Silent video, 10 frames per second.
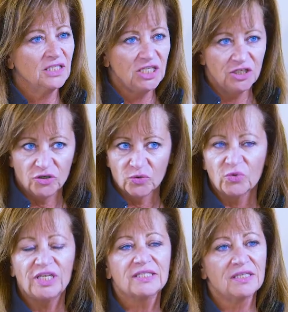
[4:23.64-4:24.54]
continue to
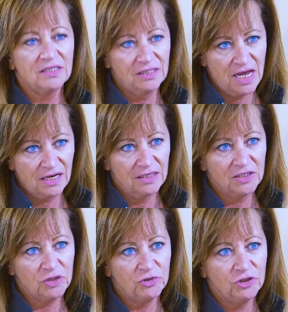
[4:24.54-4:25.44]
reassess that
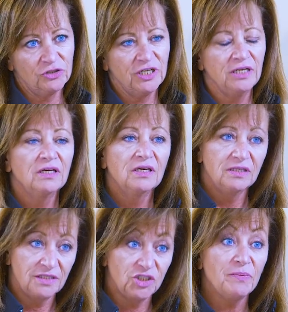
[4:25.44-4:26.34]
customer journey.
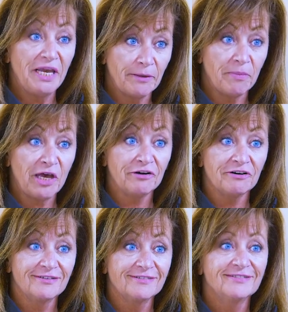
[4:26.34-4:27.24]
Did you make it
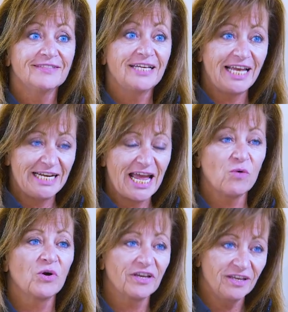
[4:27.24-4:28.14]
better? And
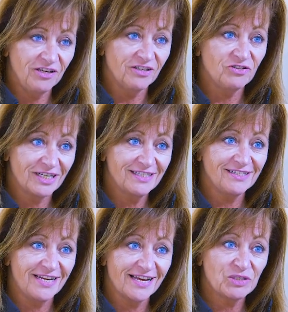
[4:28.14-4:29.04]
now where can you address
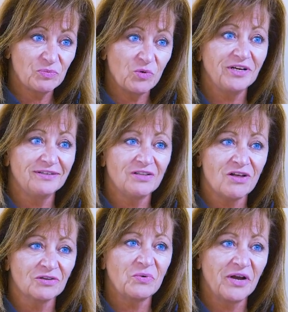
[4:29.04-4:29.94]
the next point
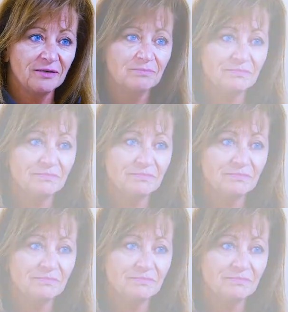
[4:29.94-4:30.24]
along the way?